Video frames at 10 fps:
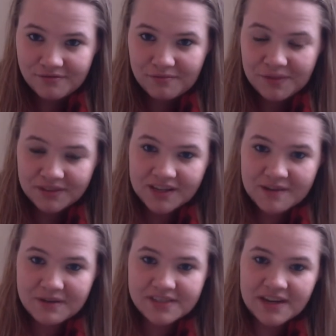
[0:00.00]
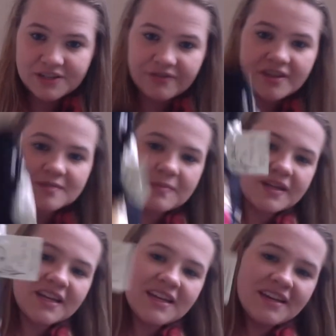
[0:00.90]
building up my stash of these, but
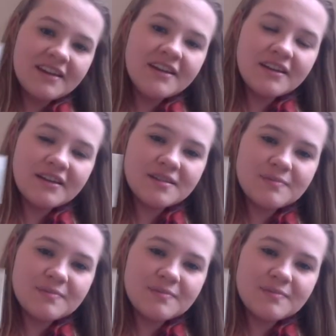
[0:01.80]
it's